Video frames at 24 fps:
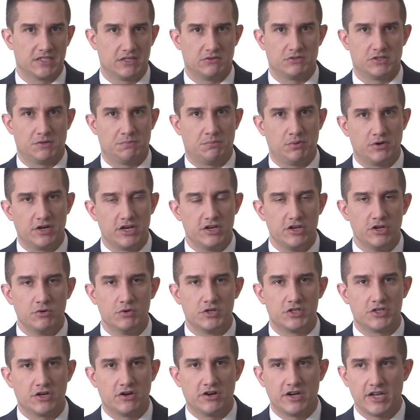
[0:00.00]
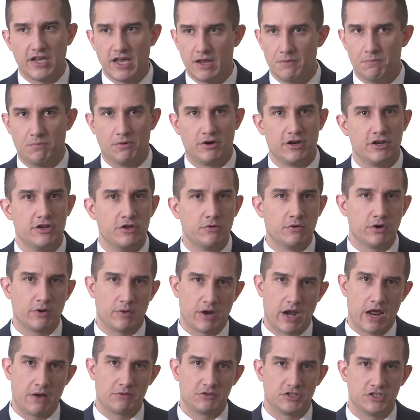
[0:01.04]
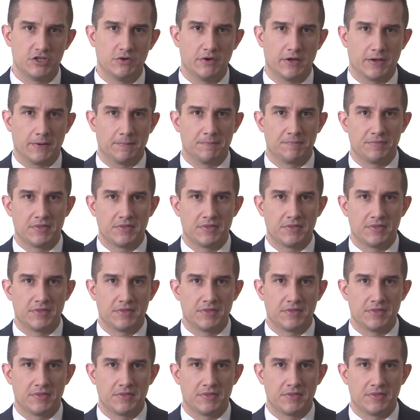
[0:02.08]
I was a pretty new attorney and pretty new at what I was doing.